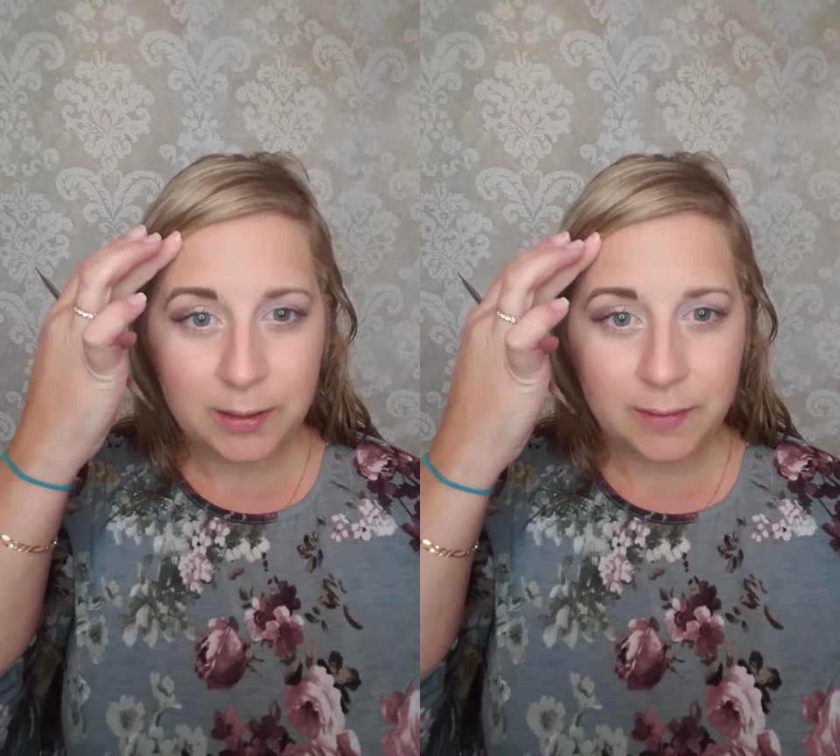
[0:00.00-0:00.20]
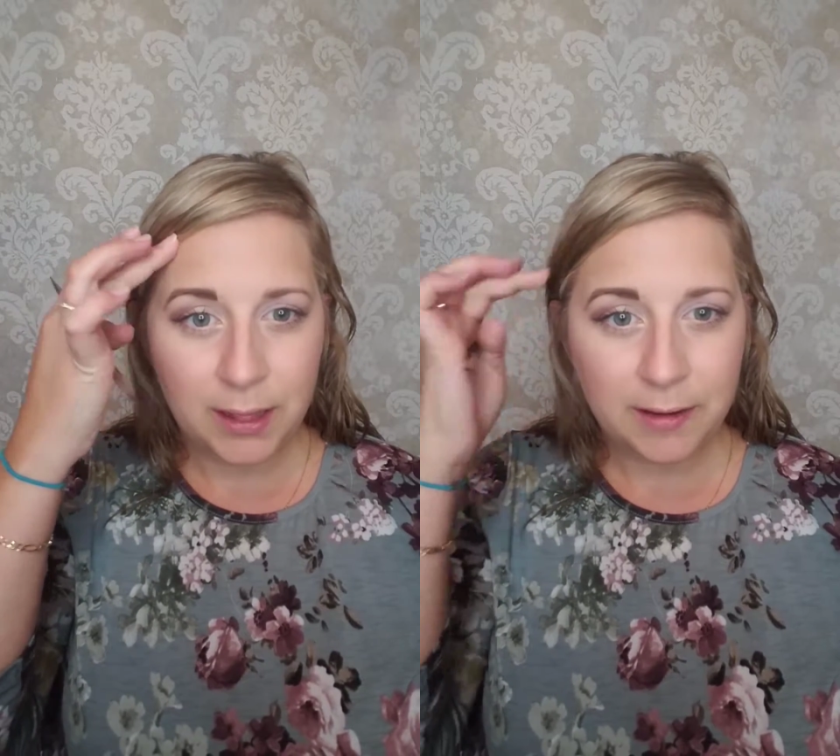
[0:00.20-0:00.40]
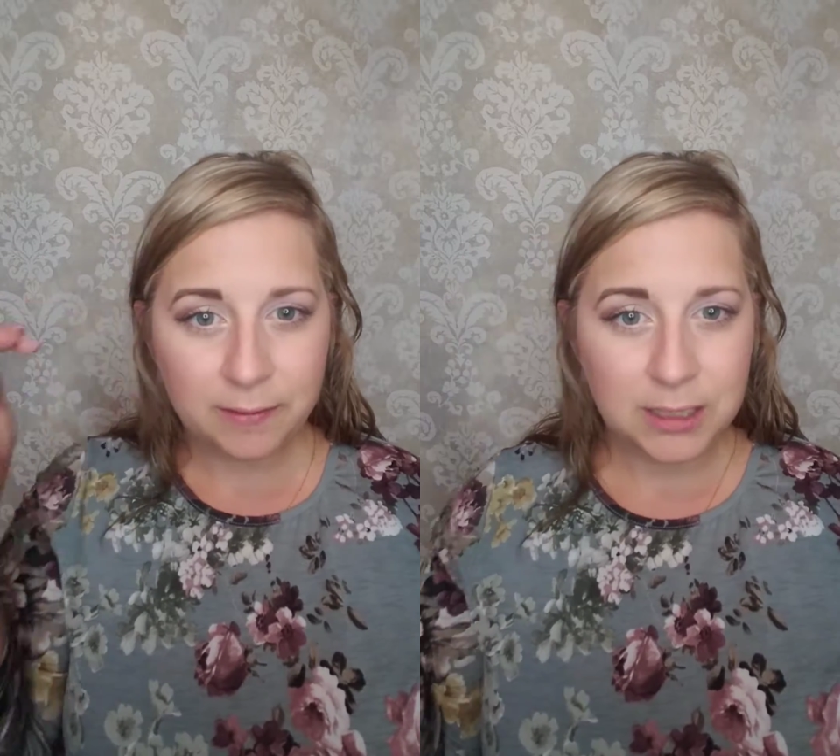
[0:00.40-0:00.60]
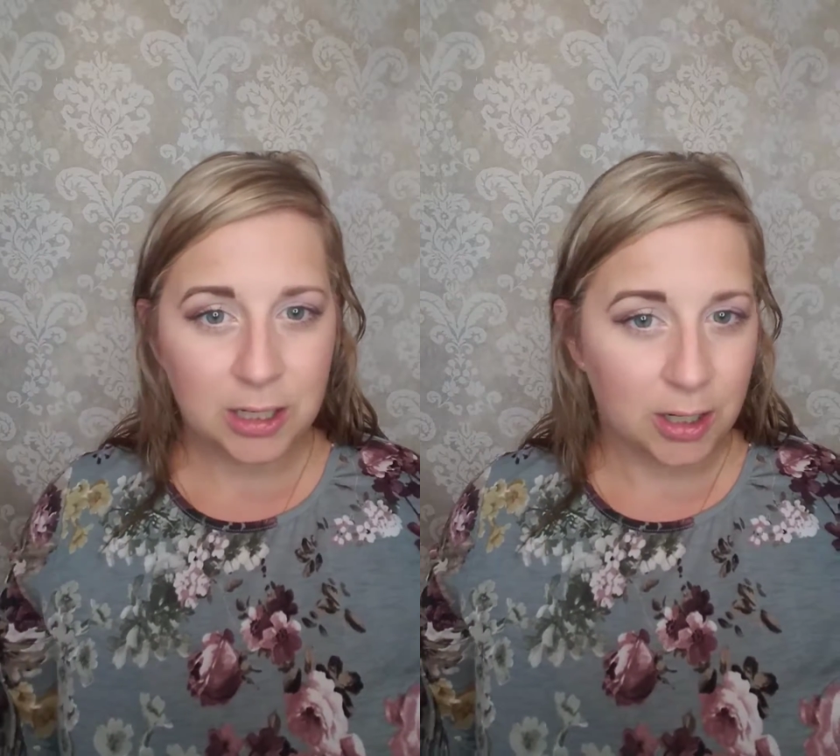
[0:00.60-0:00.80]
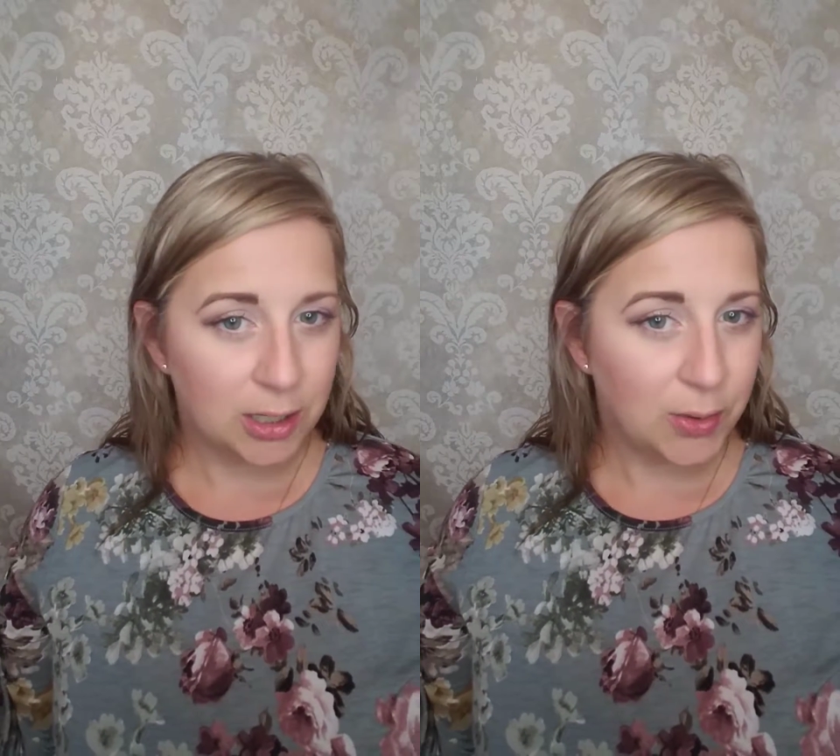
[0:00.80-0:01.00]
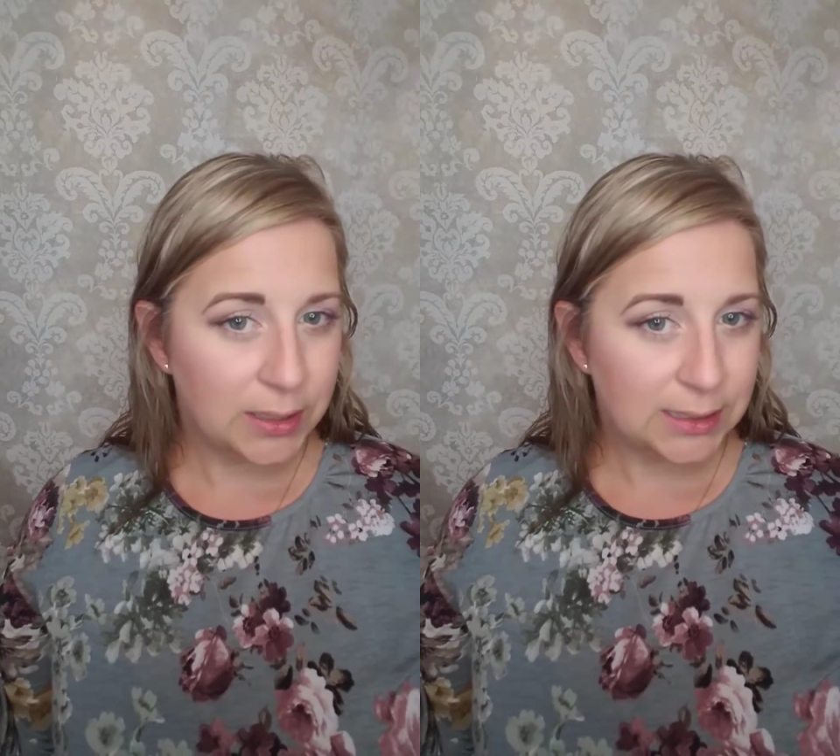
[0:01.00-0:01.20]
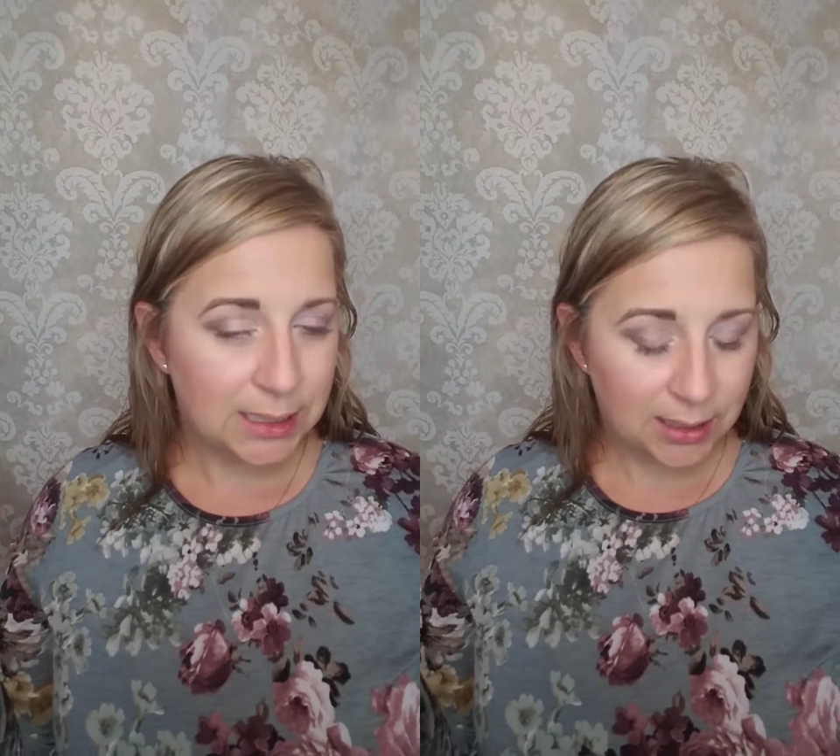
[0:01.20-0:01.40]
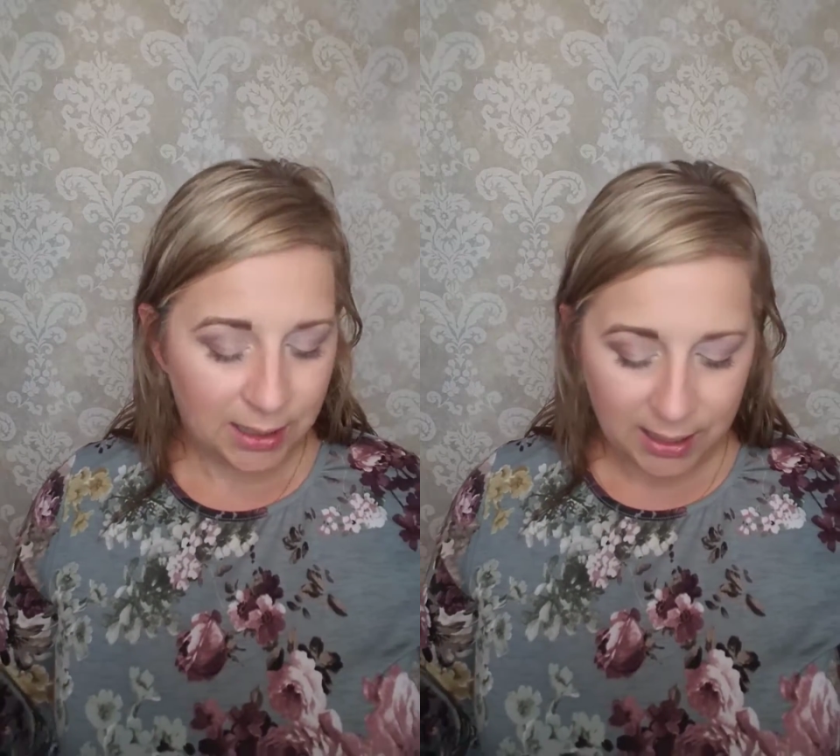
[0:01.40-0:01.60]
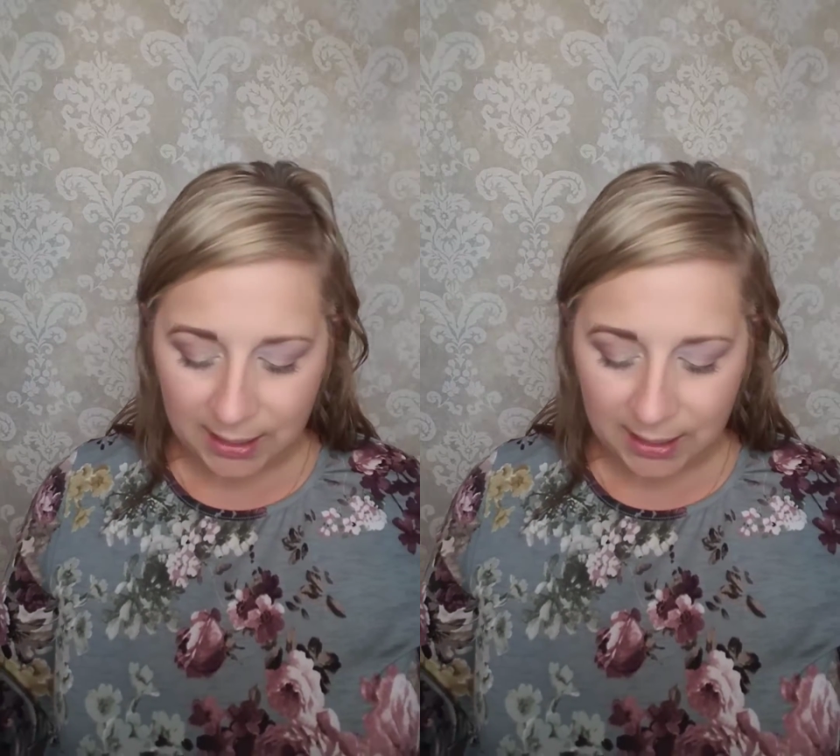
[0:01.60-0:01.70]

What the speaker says: of a lift here. Are you guys seeing that?